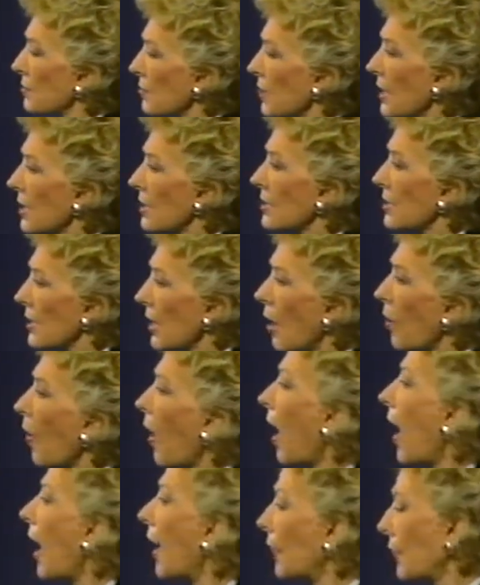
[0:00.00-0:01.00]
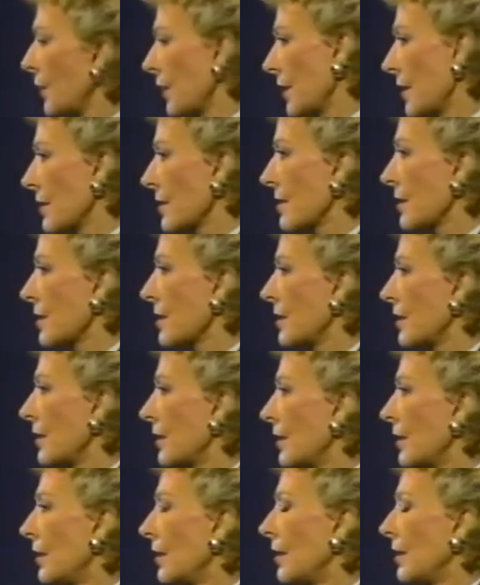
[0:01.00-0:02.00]
to me so obvious
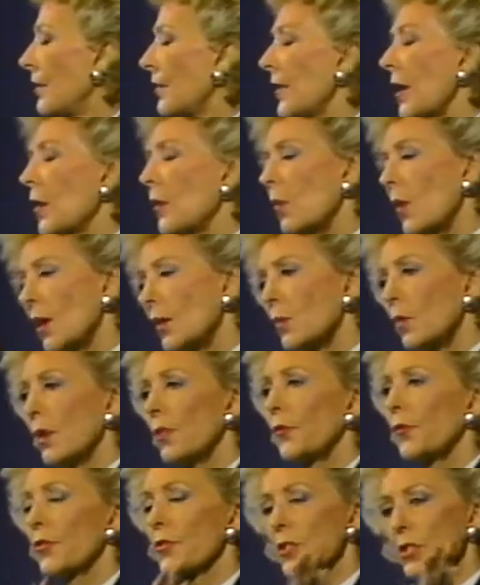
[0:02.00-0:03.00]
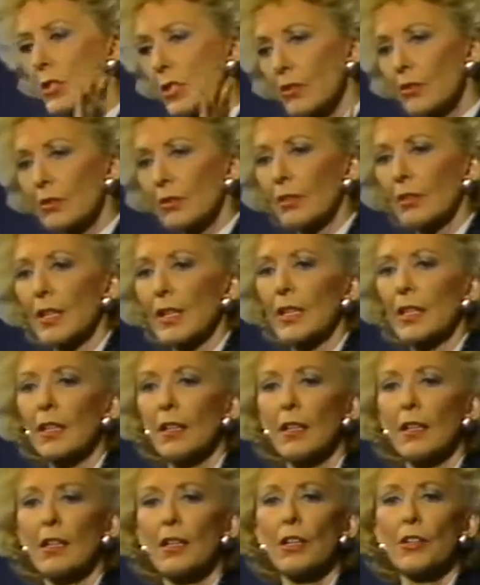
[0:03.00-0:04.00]
that one would for certainly
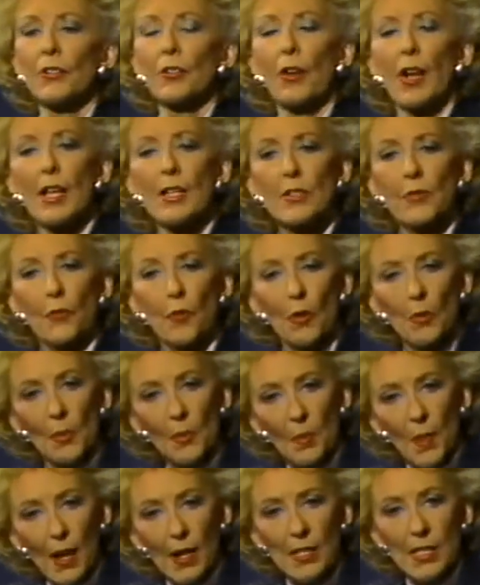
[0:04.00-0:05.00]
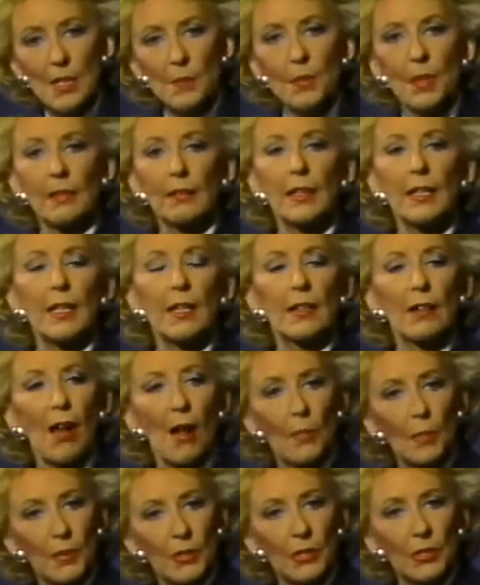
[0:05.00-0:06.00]
transform a possibility and
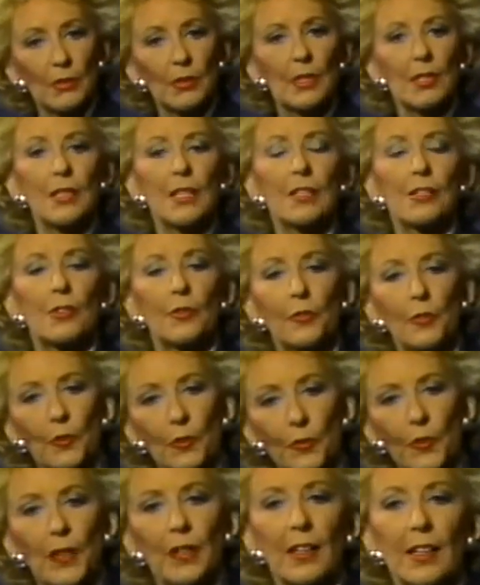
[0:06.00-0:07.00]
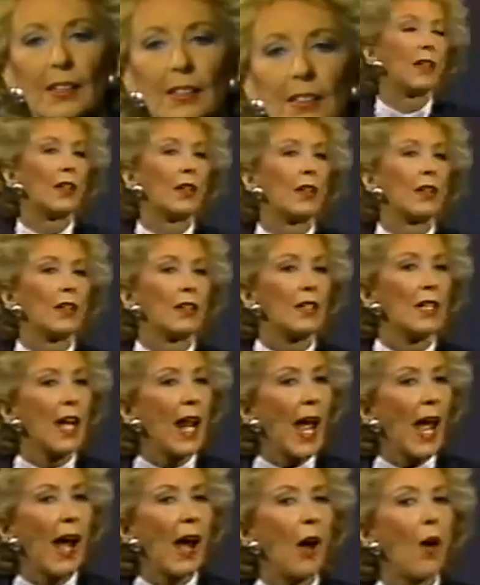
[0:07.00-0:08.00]
opportunity to fulfill it.
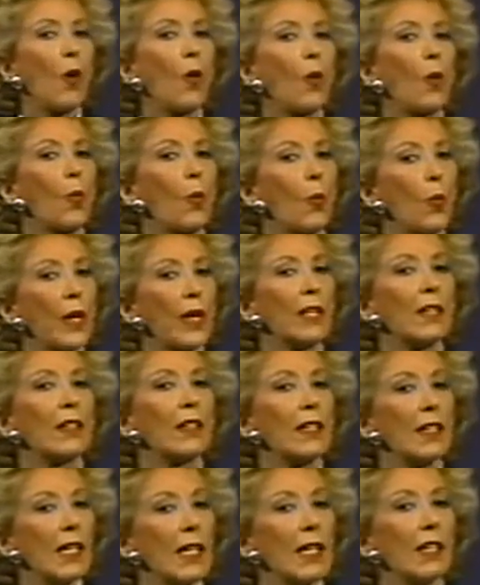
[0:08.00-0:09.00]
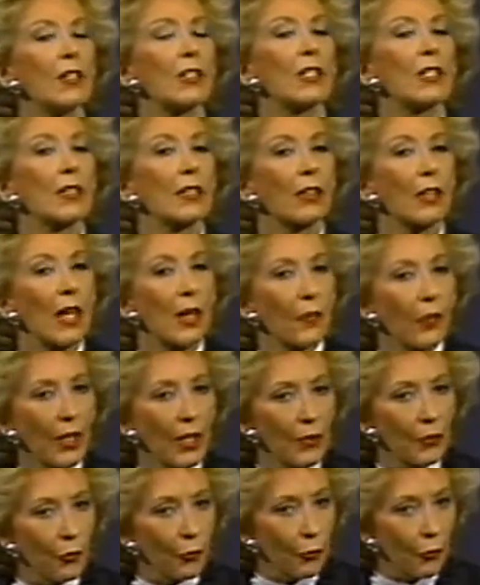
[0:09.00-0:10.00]
Now we need to
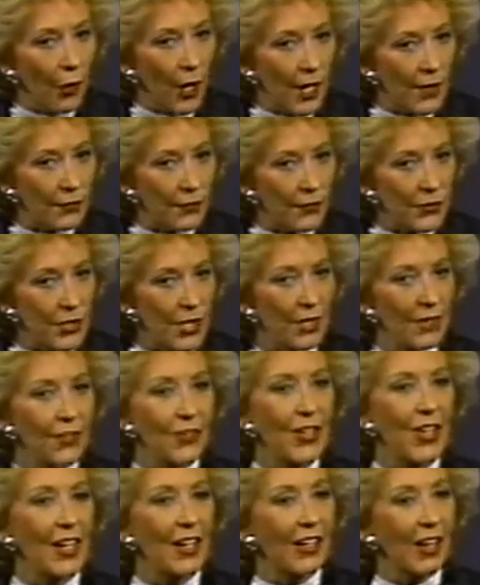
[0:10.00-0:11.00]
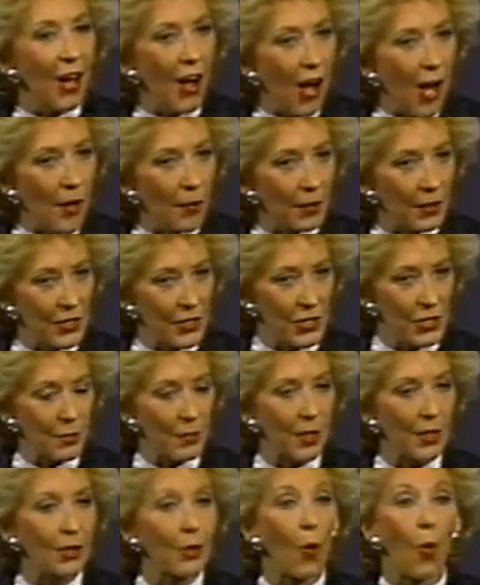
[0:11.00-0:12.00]
confront the
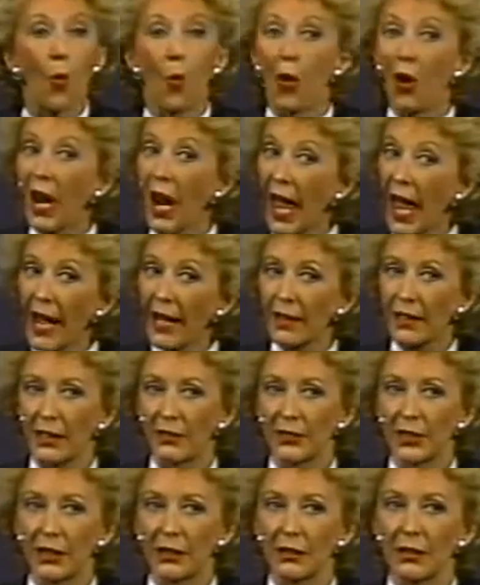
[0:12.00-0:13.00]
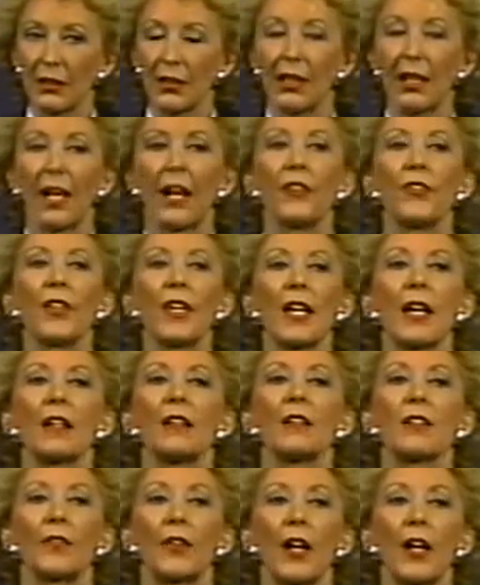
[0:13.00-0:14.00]
accomplishment or lack of it of the
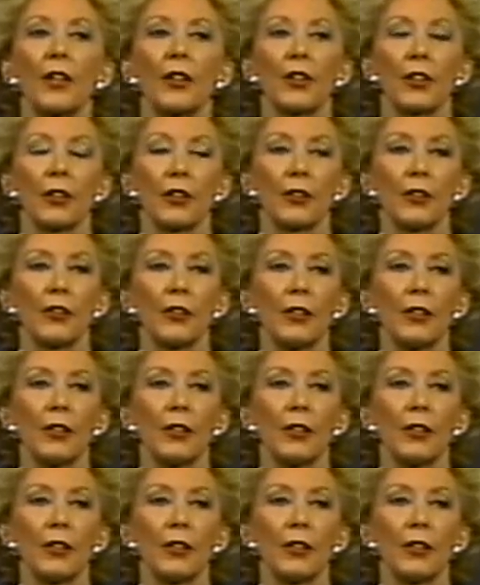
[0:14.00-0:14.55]
end of hunger.